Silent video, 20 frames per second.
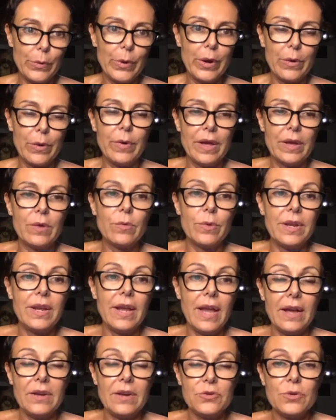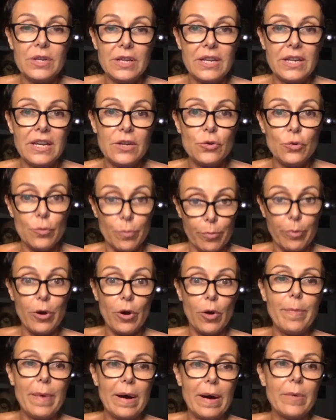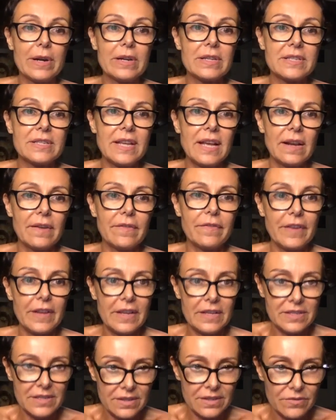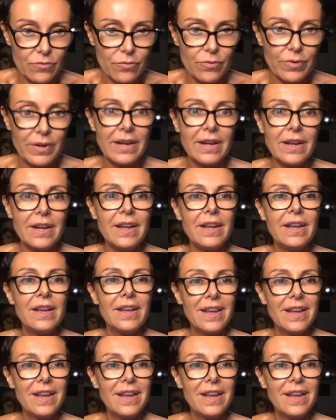where we actually need to probe ourselves. Is it really,